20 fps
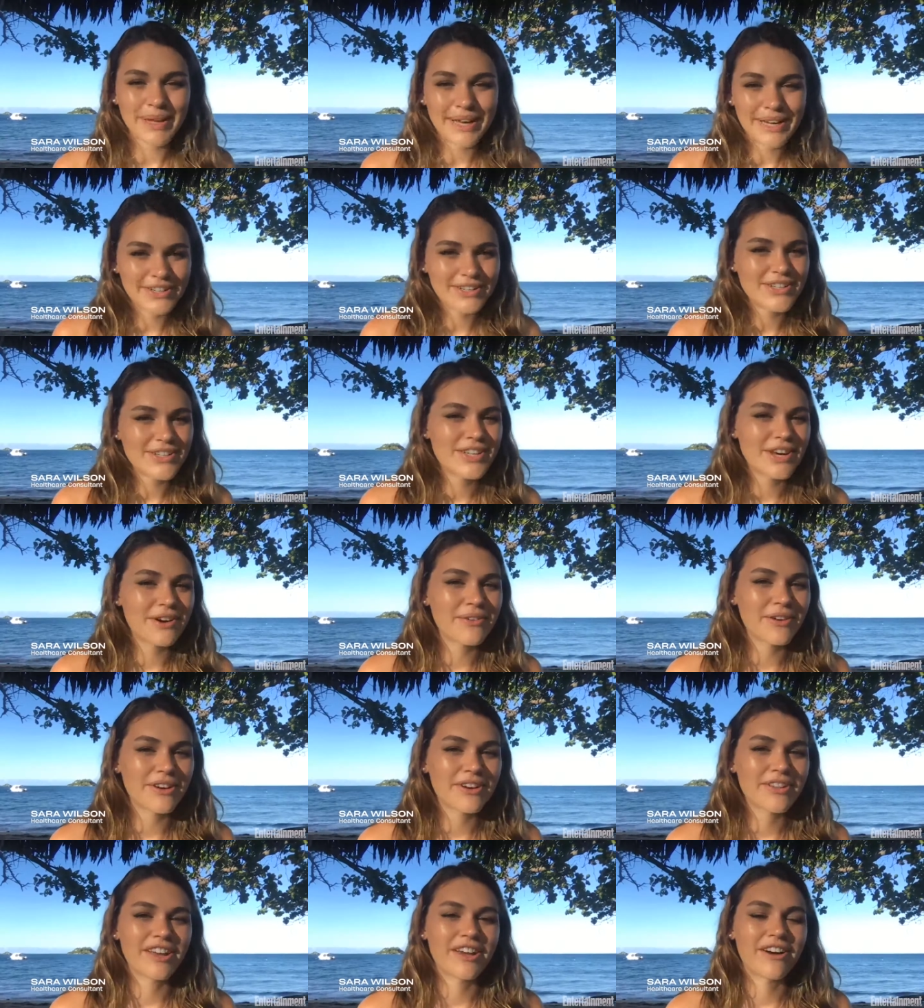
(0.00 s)
players so
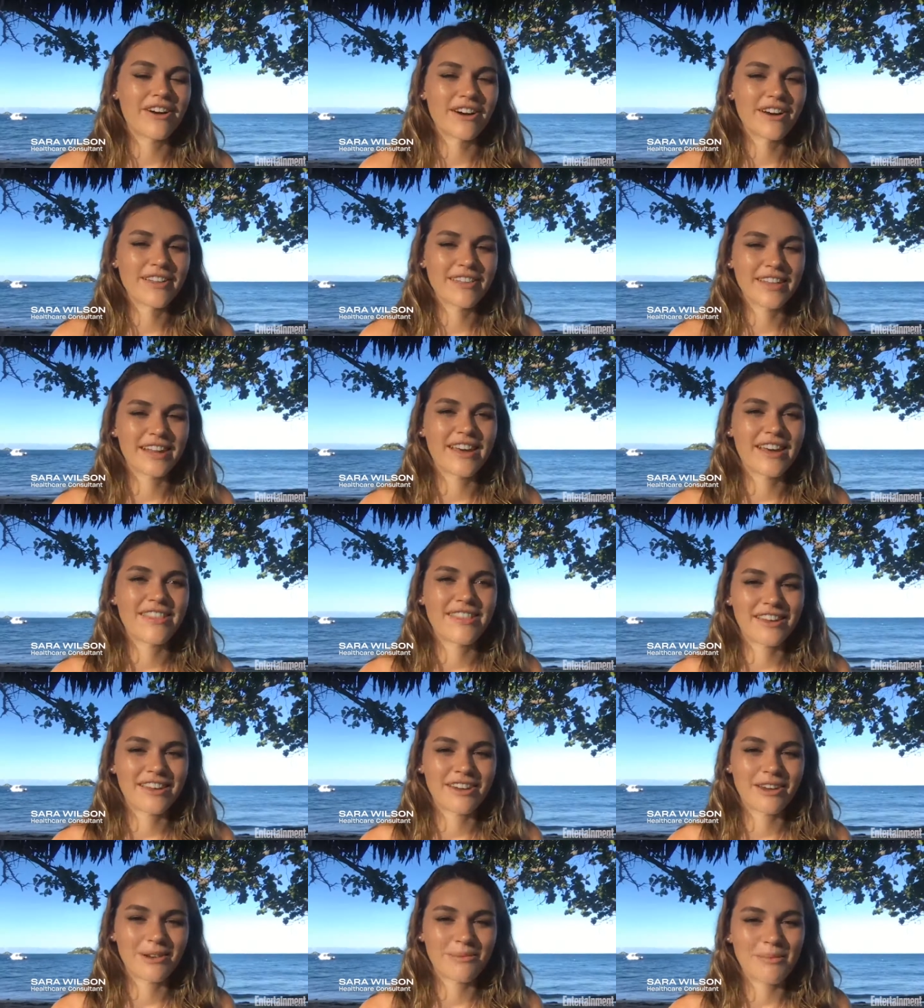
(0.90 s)
early on that I
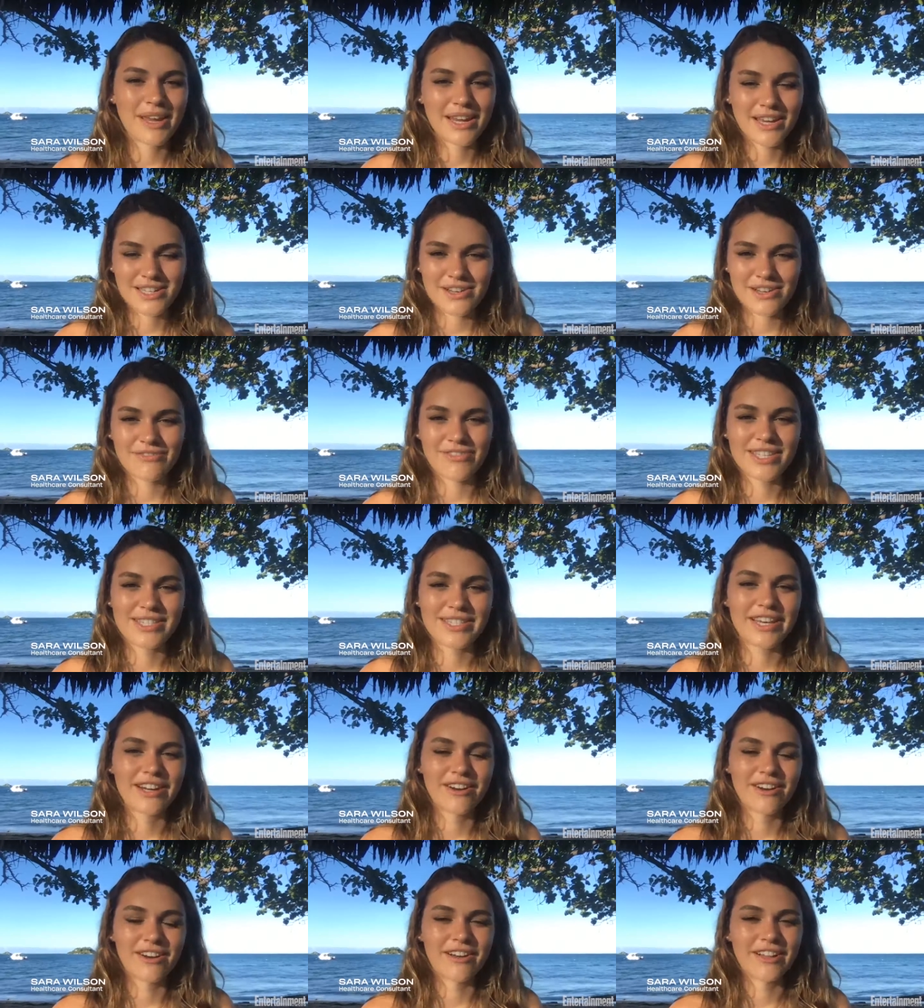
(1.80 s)
think could make a difference
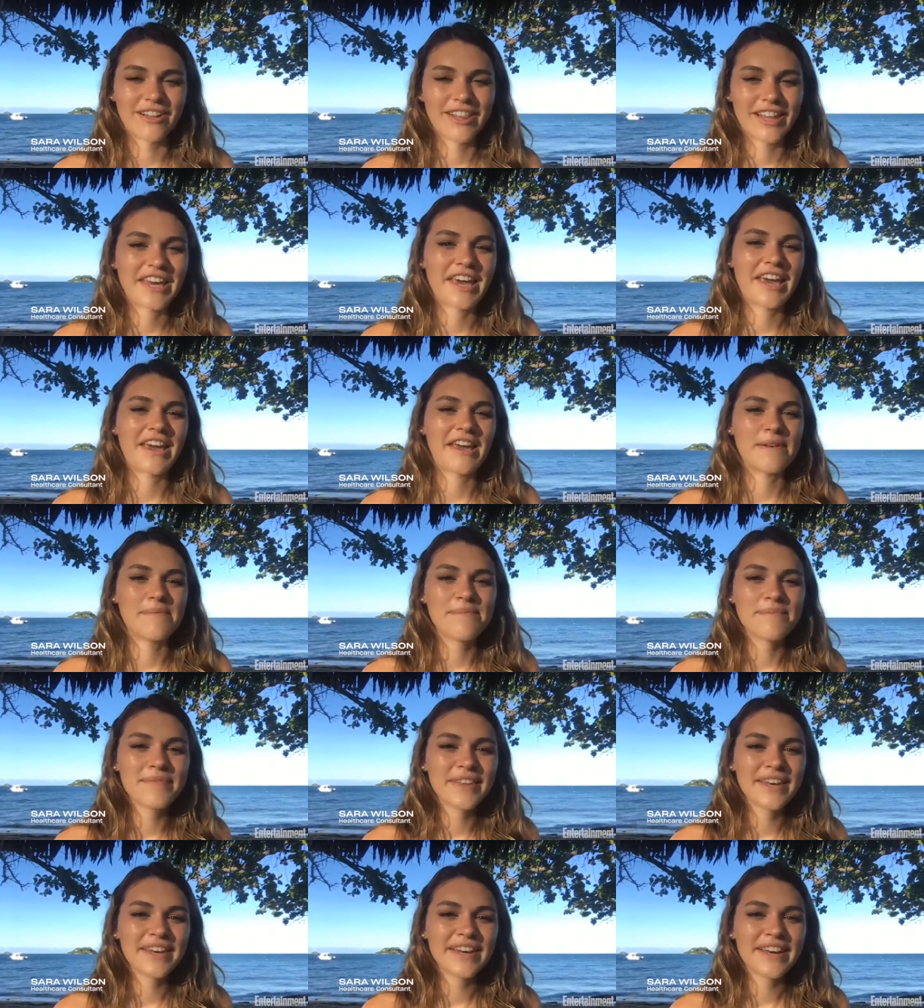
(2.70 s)
later on in the game.